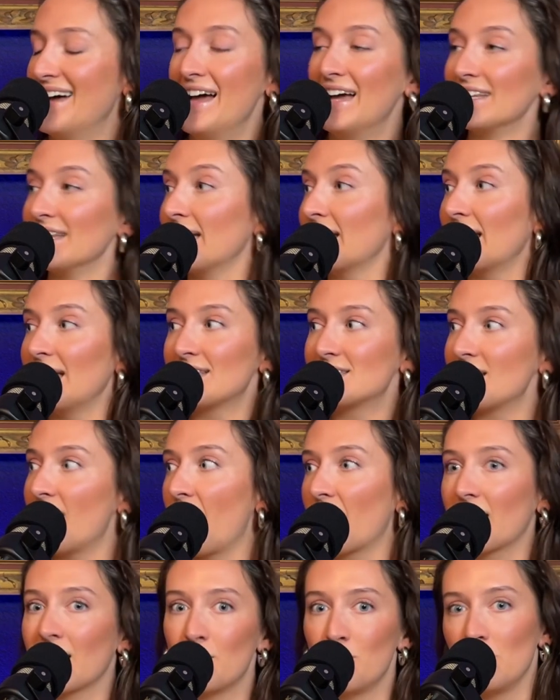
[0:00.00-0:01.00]
Like, yeah. It's
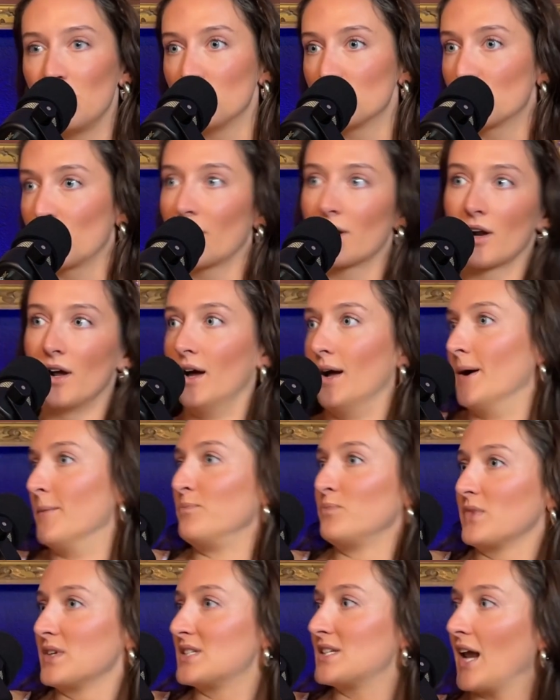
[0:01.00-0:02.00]
not going to be this weird
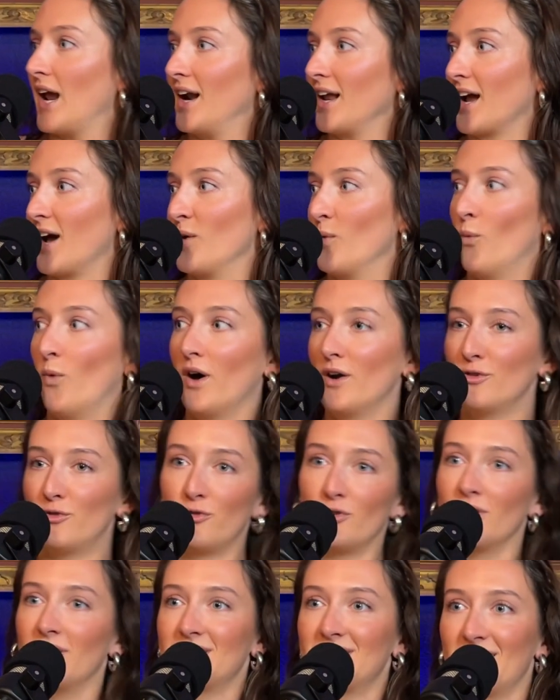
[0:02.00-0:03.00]
standing on one
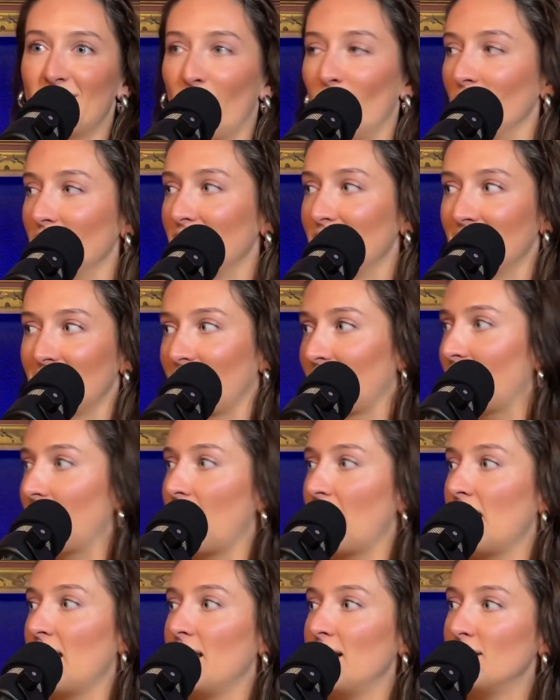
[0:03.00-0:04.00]
foot and holding, like,
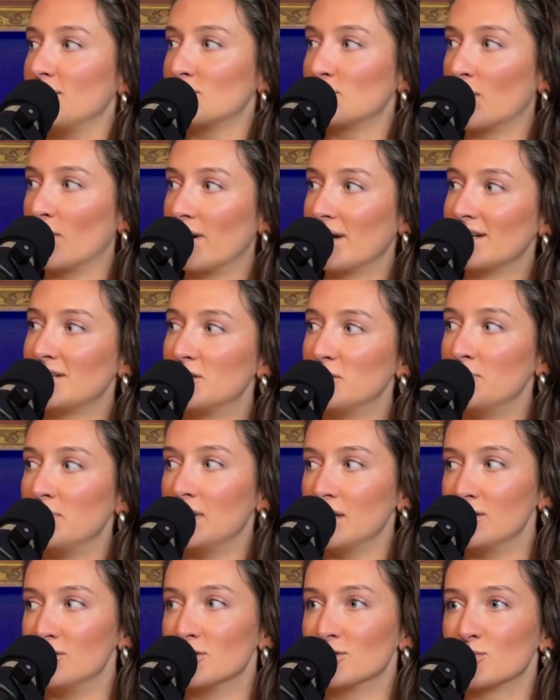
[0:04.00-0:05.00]
it is going to
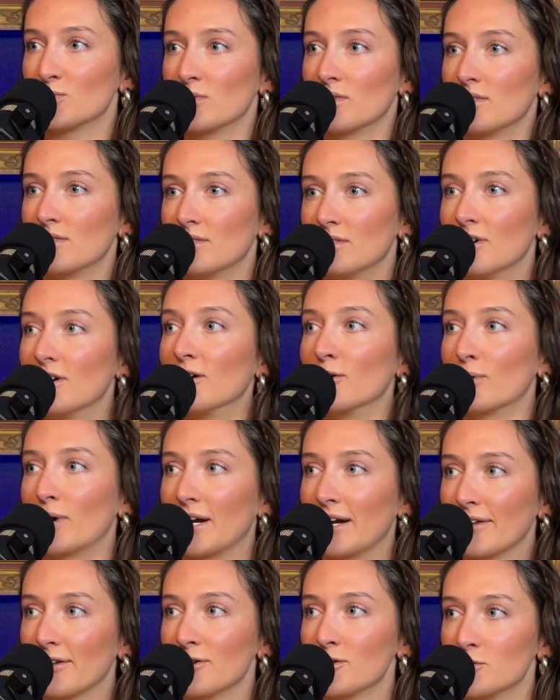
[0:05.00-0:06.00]
be just a
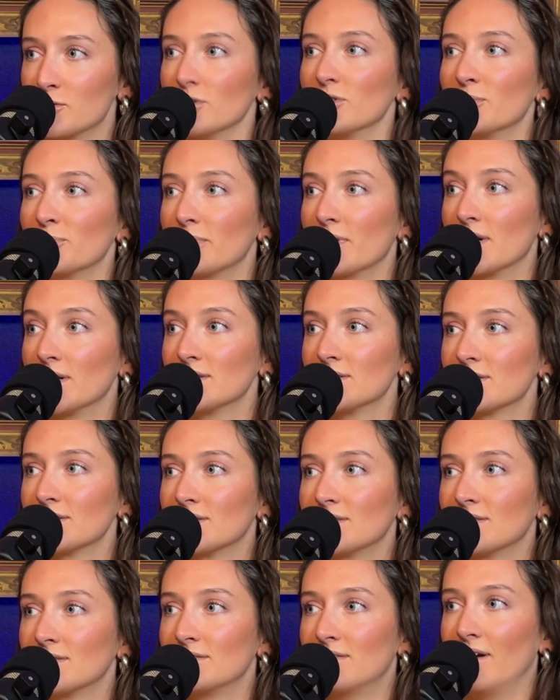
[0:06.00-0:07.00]
regular shoulder press,
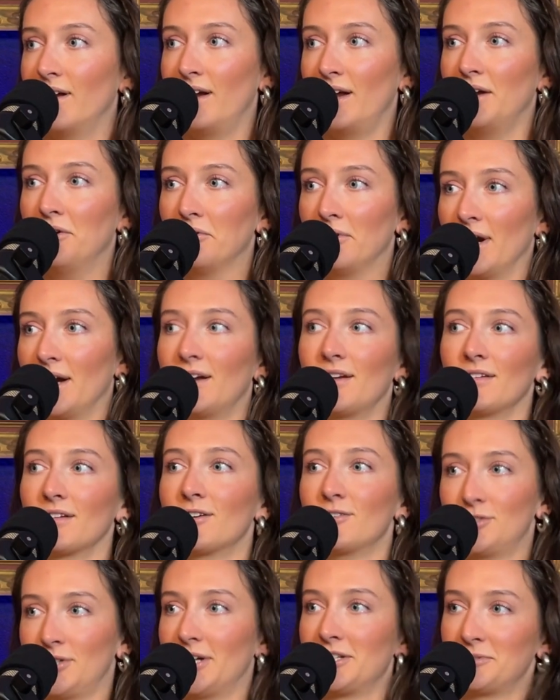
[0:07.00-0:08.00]
a regular
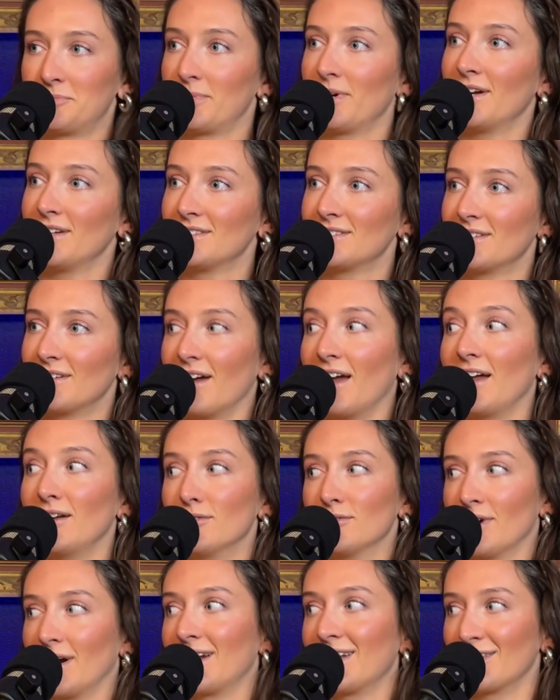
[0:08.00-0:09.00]
chest press, a
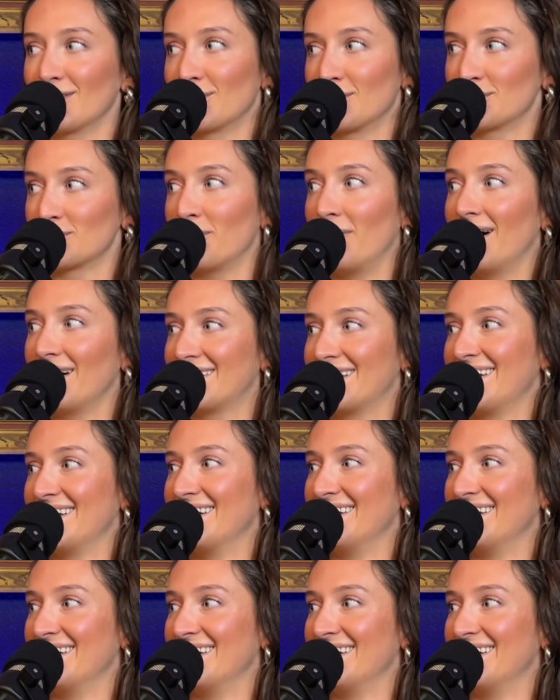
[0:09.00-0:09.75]
regular squat.